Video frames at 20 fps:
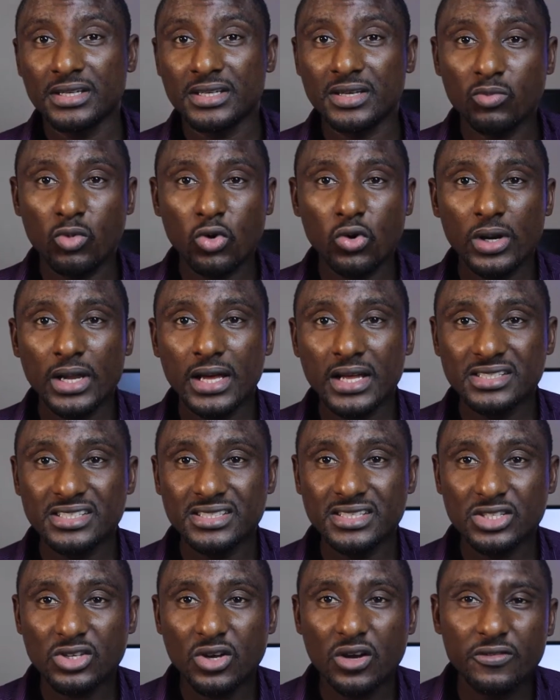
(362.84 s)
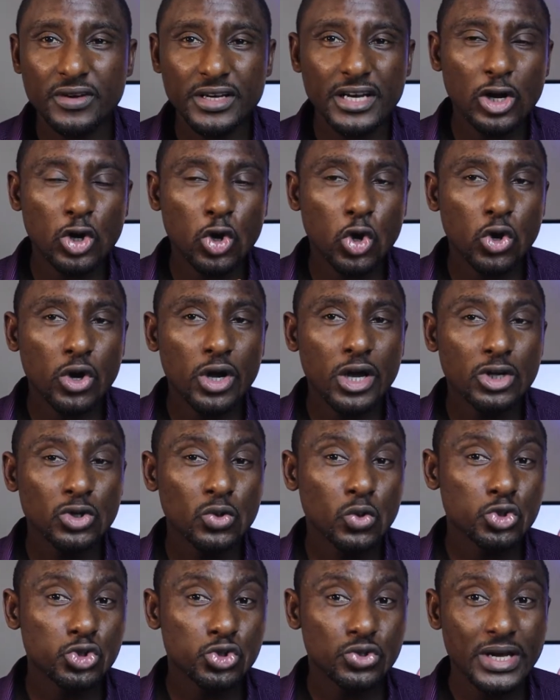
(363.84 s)
The more lands discovered and conquered,
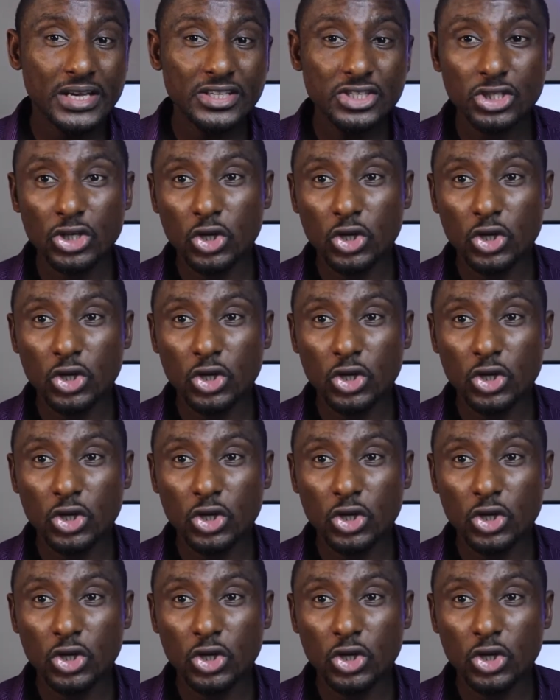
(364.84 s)
or should I say